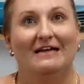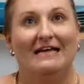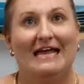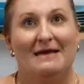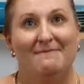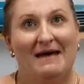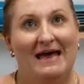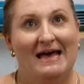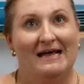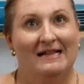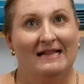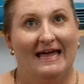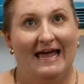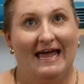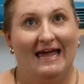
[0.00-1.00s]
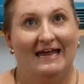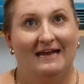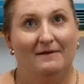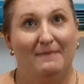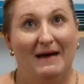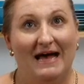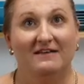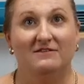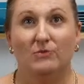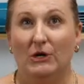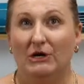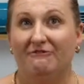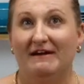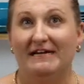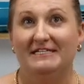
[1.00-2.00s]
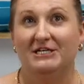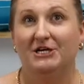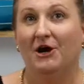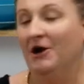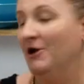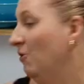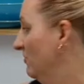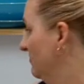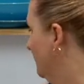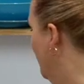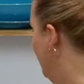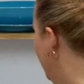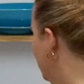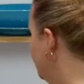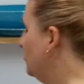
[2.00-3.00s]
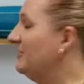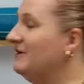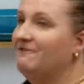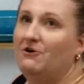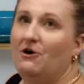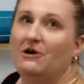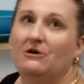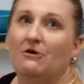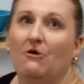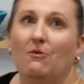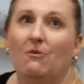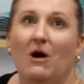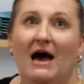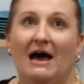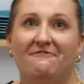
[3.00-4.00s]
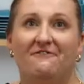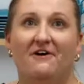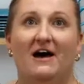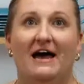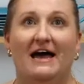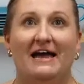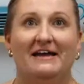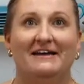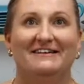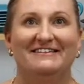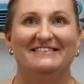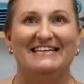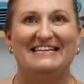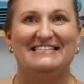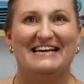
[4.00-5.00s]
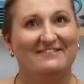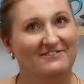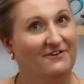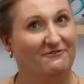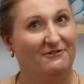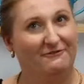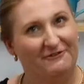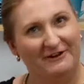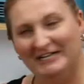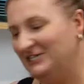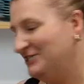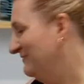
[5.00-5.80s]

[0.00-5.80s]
email and password ready to go. Also make sure you've got your Wi-Fi details off the fridge